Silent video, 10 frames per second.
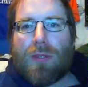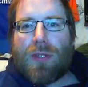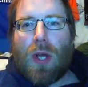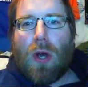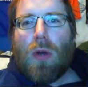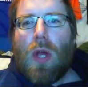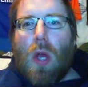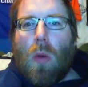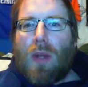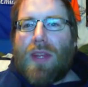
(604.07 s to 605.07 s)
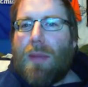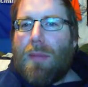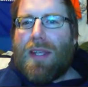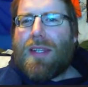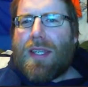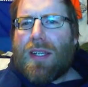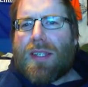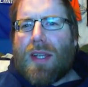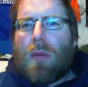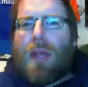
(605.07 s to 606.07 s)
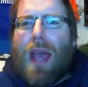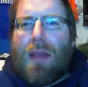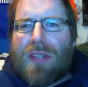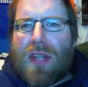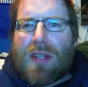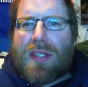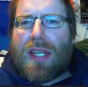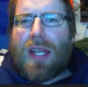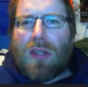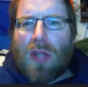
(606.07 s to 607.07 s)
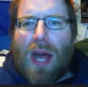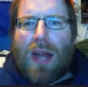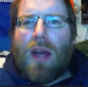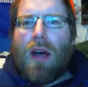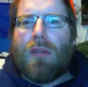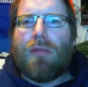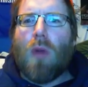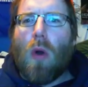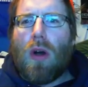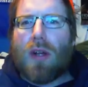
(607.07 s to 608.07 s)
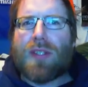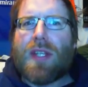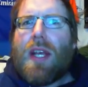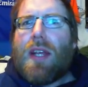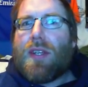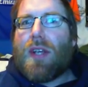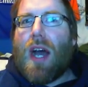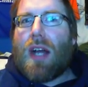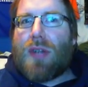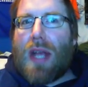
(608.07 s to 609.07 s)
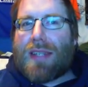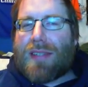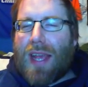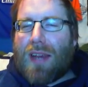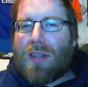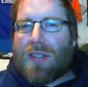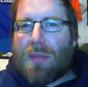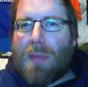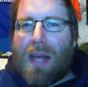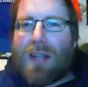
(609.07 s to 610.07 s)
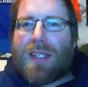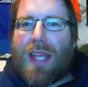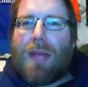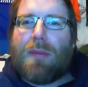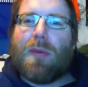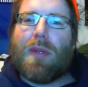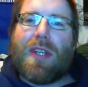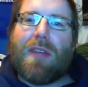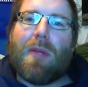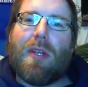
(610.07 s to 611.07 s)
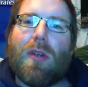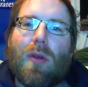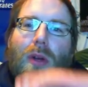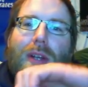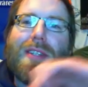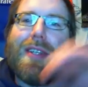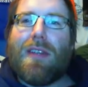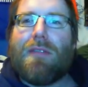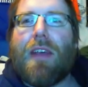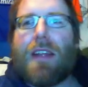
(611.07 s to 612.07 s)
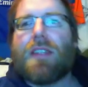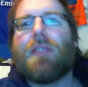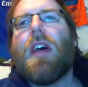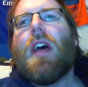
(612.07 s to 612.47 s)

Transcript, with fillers: So what that means here is that we have started seeing a lot of goals, to contrast that Crystal Palace games, which have been notoriously defensive.